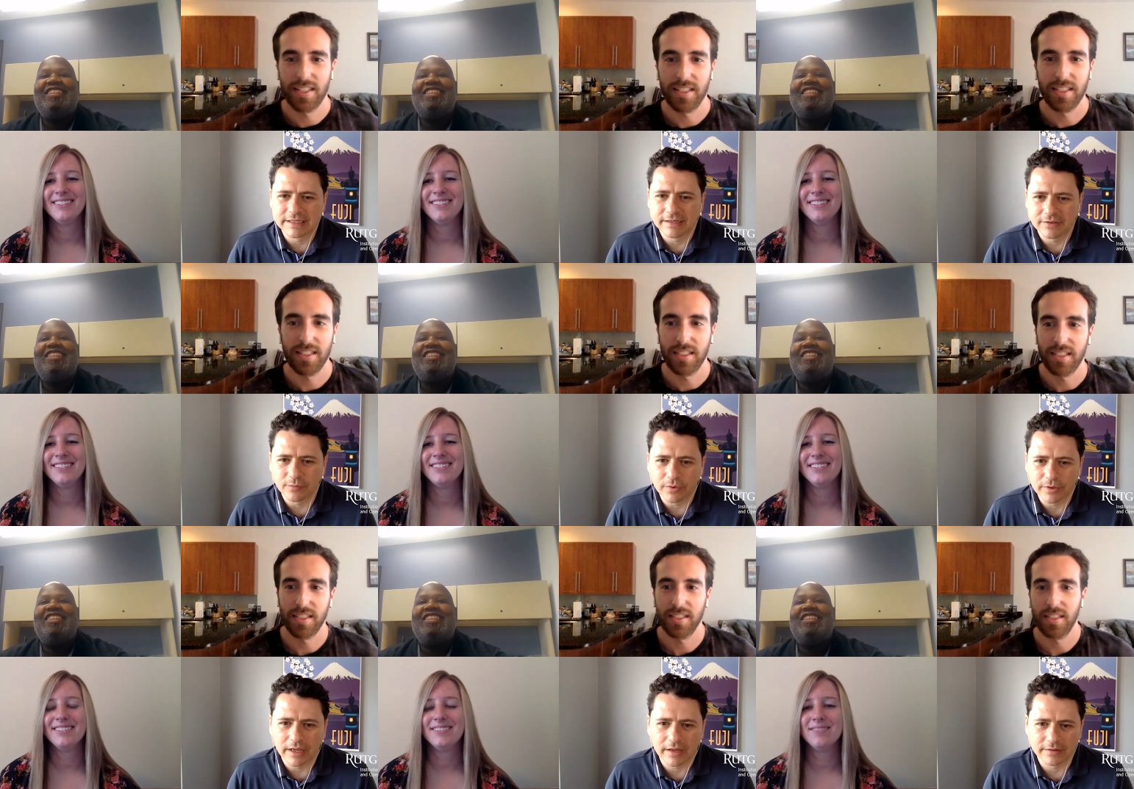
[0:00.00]
Speaker 1: getting the
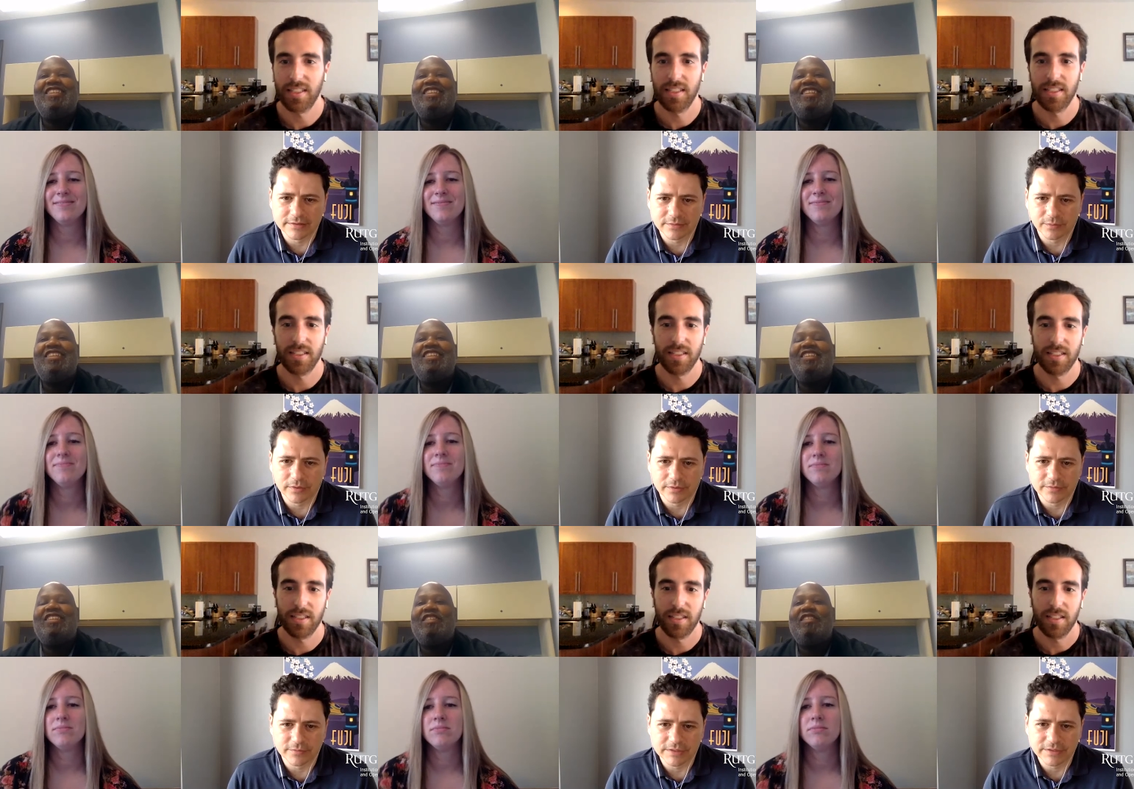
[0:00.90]
word out as to what
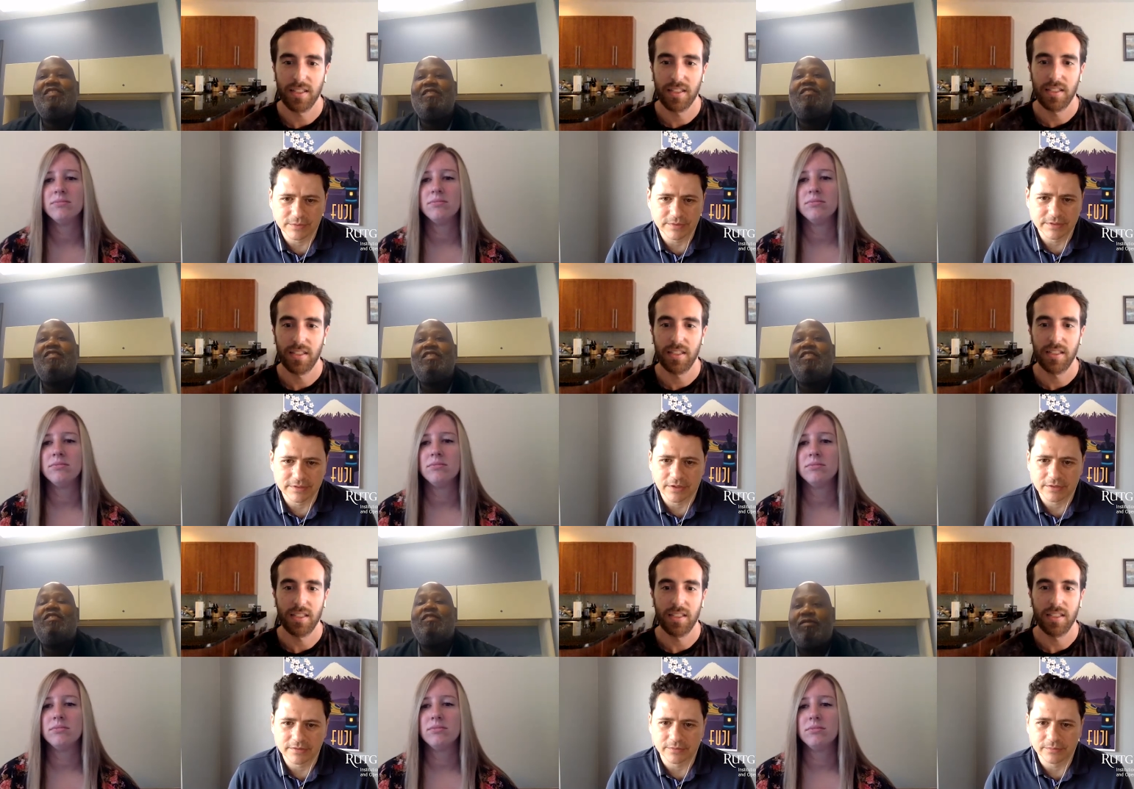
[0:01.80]
those resources are
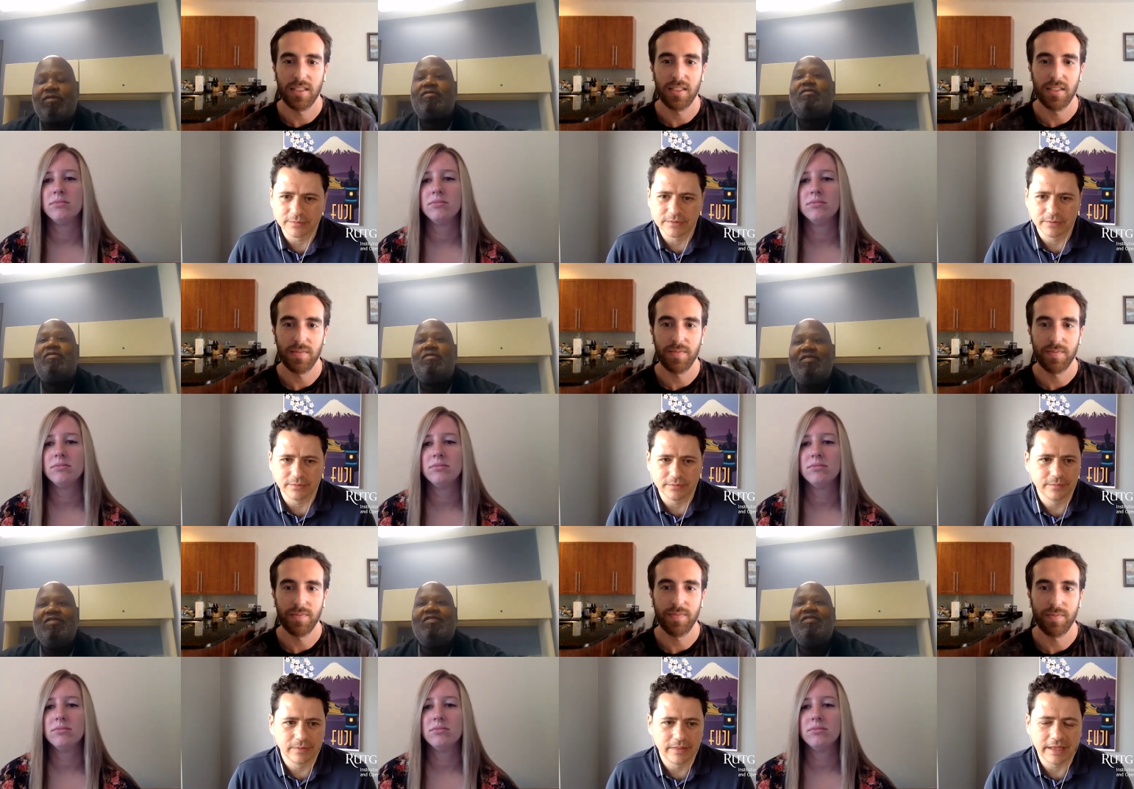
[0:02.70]
so so
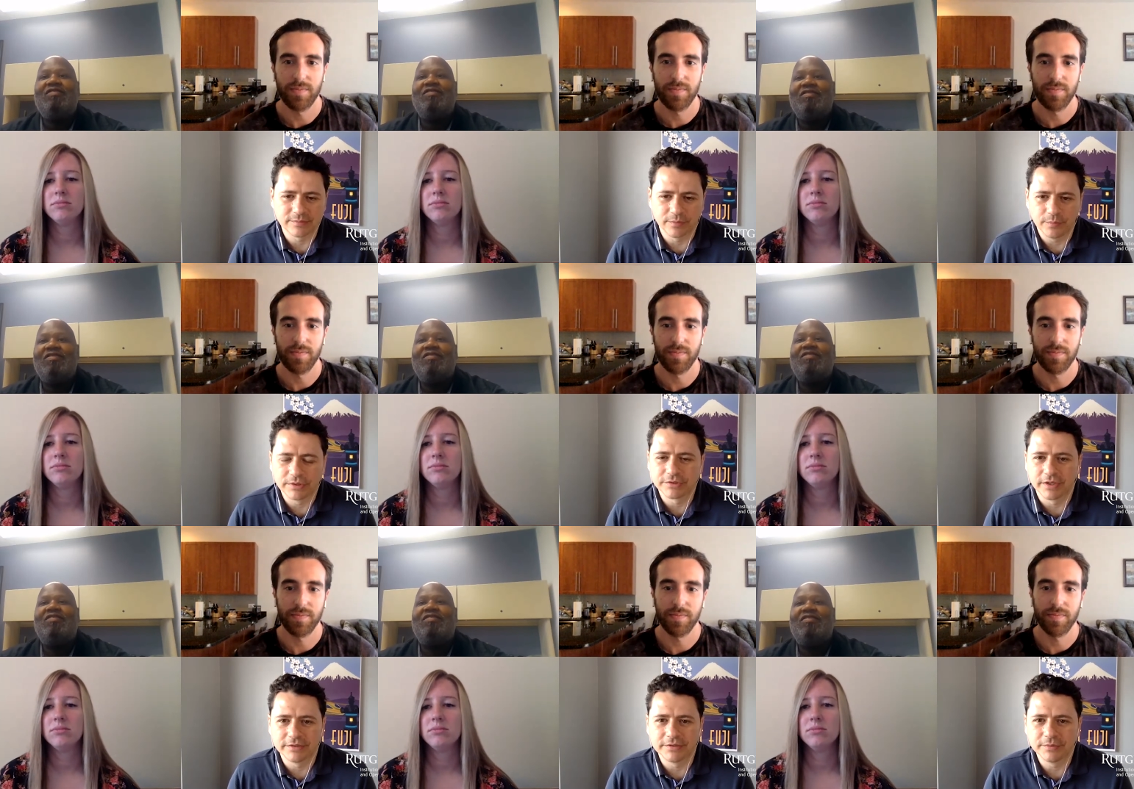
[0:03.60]
that's what we're
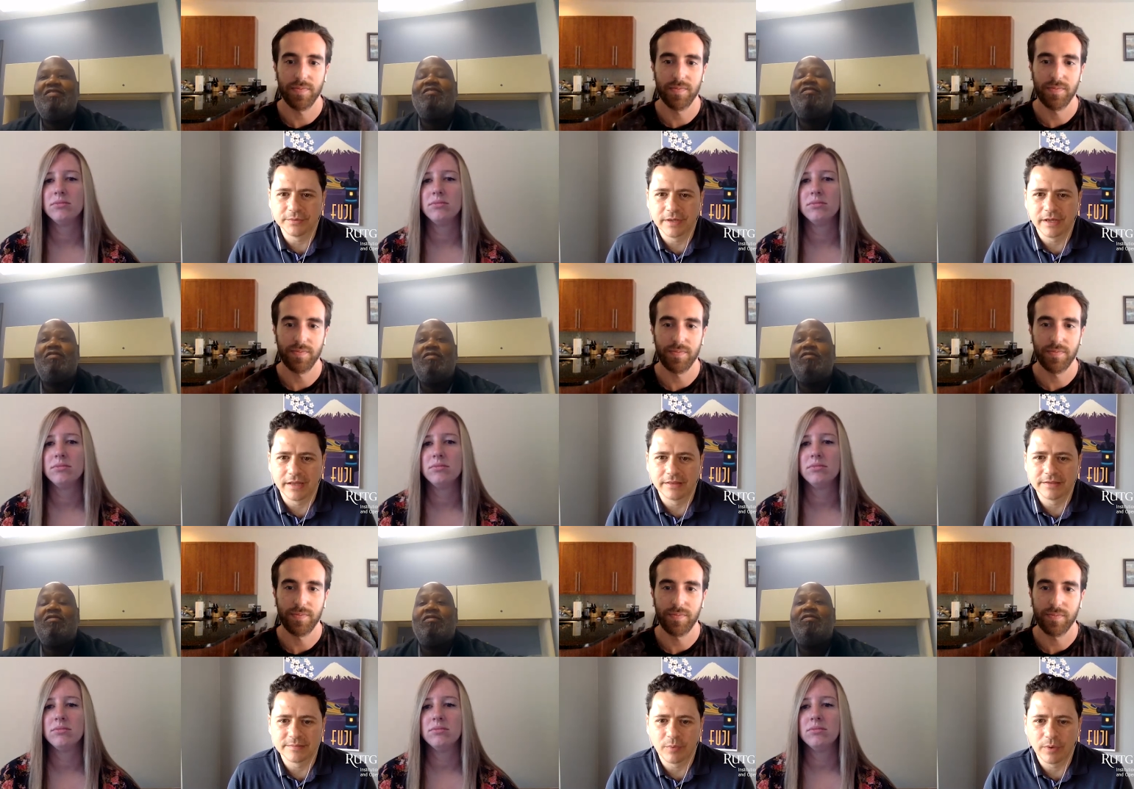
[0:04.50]
trying to do at
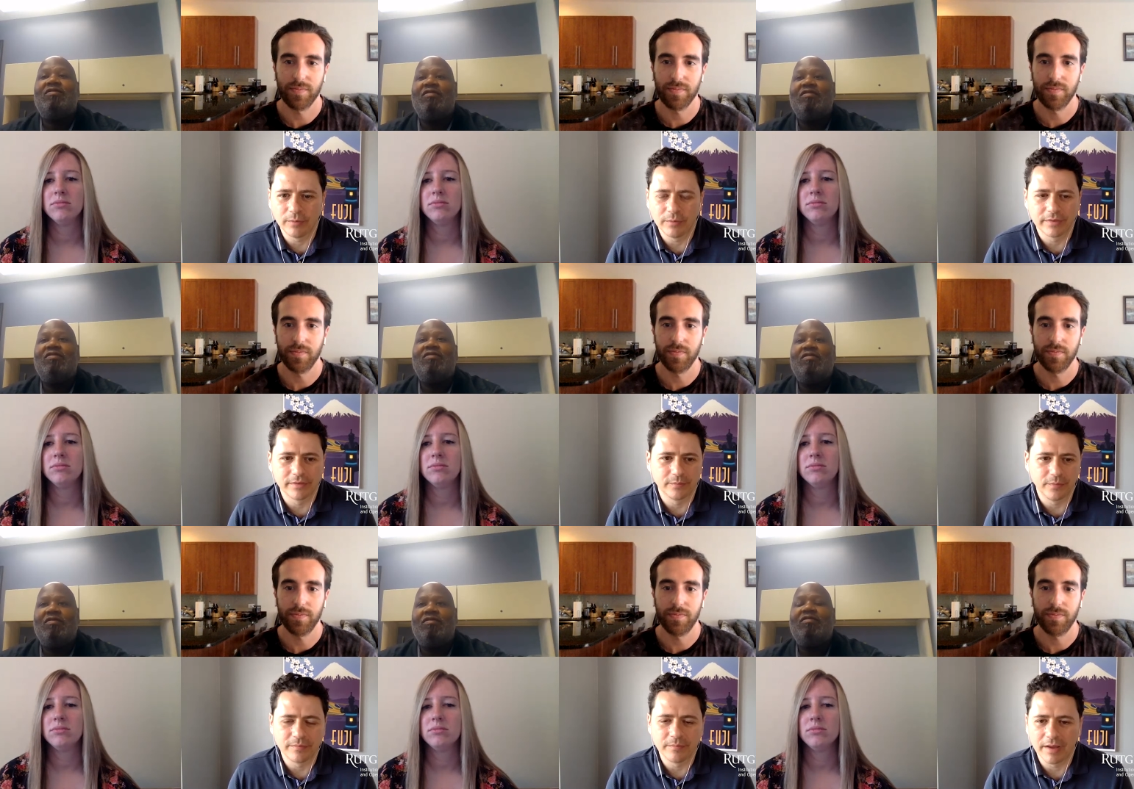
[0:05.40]
this point with
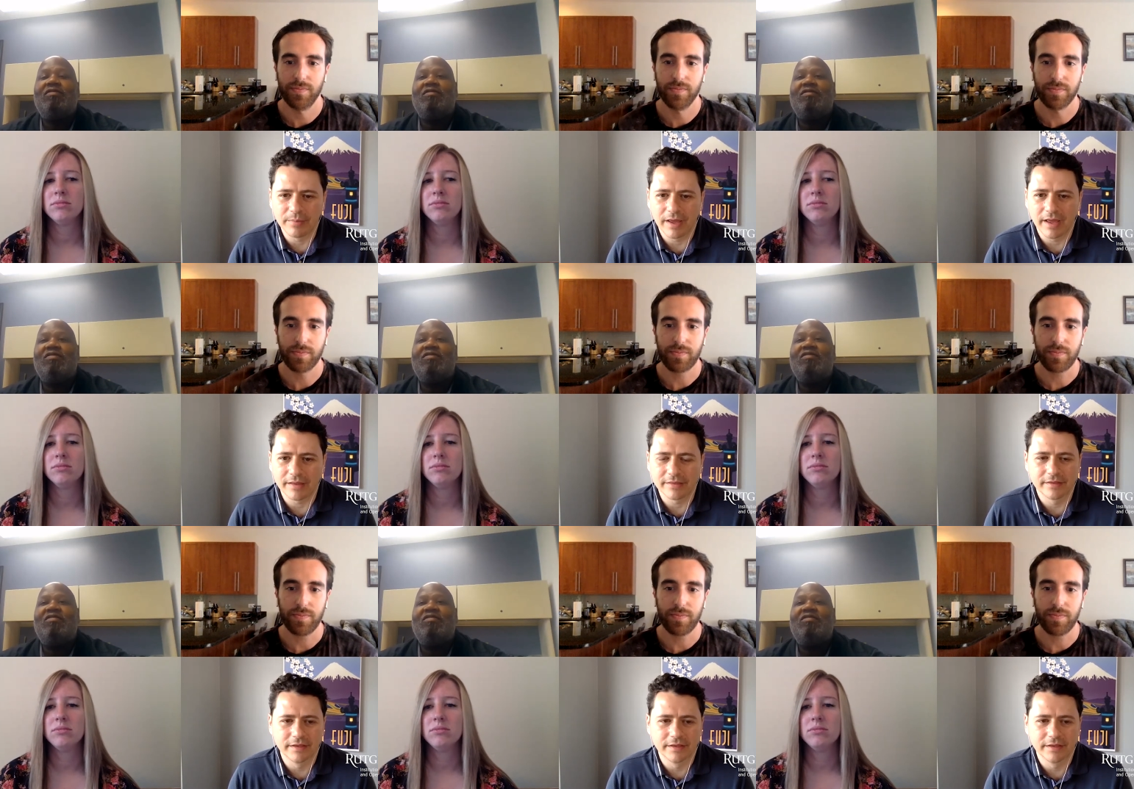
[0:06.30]
with myPath